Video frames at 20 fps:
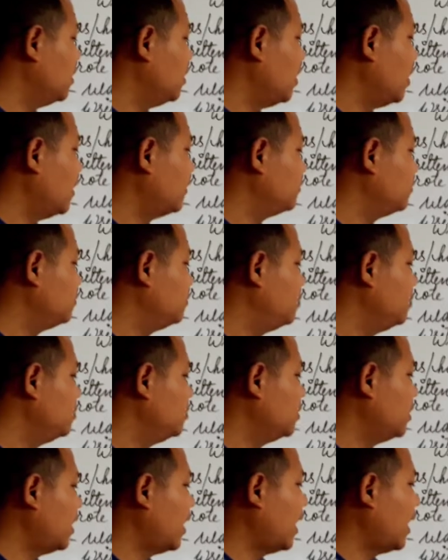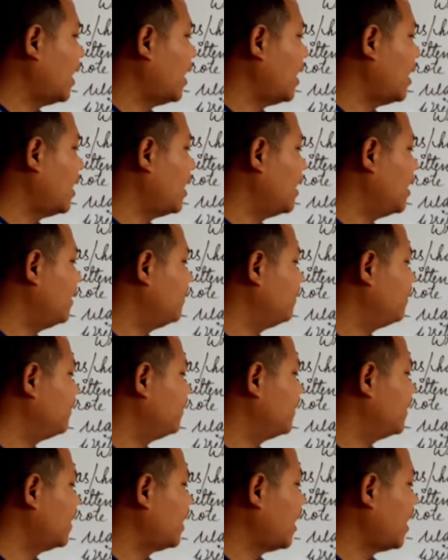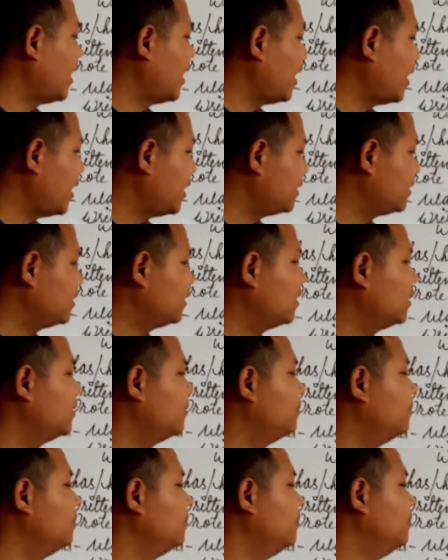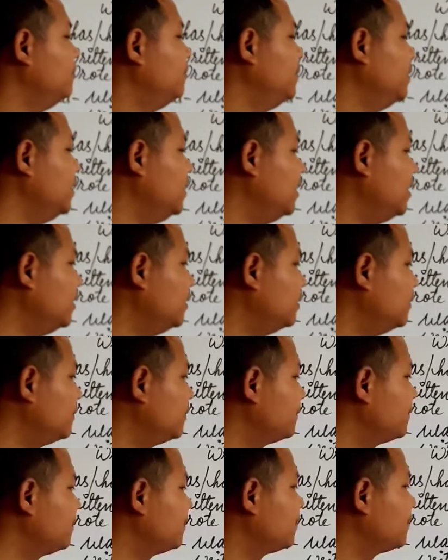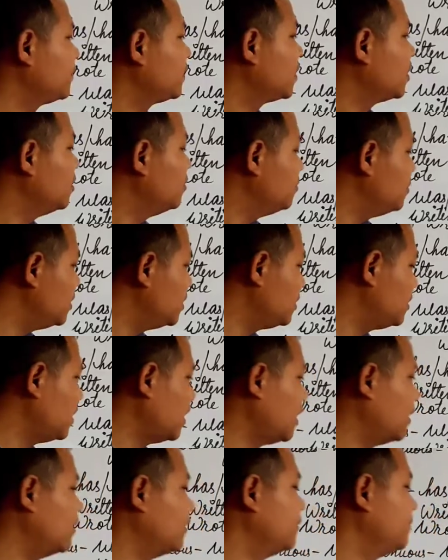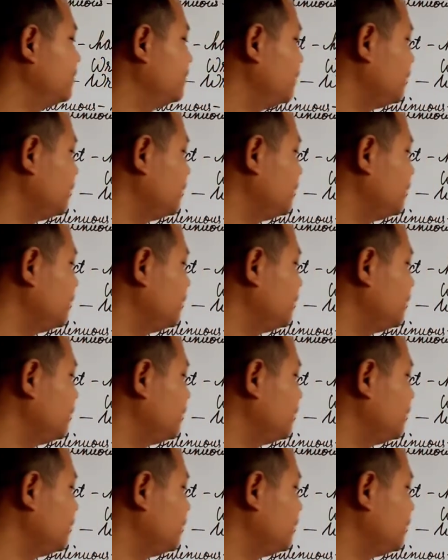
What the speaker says: You have to put have, had, been written.